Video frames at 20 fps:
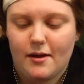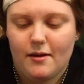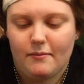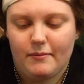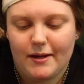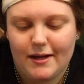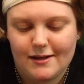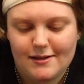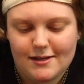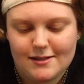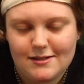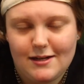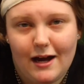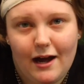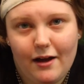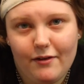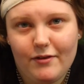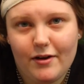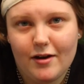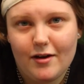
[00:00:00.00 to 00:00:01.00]
because it's
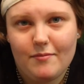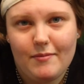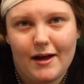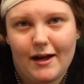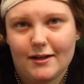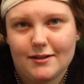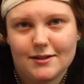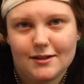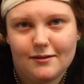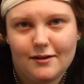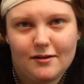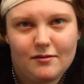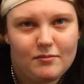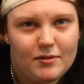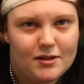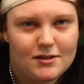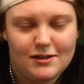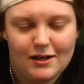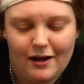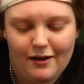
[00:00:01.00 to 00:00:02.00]
not very masculine, but
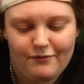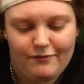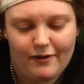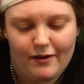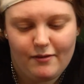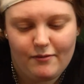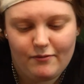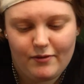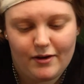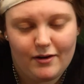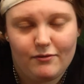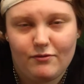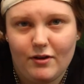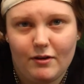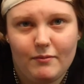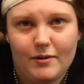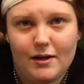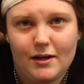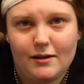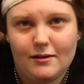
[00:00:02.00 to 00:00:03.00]
it's not very
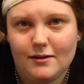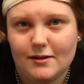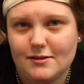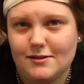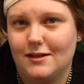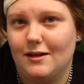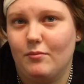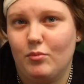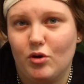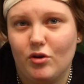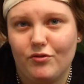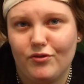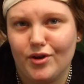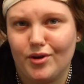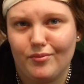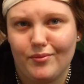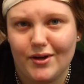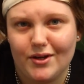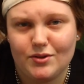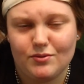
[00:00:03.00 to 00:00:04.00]
feminine. It's that
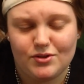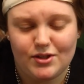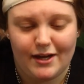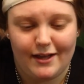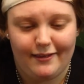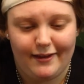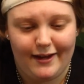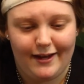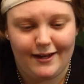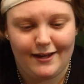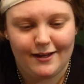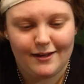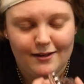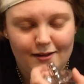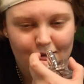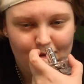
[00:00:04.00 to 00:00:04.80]
perfect mix, which I like.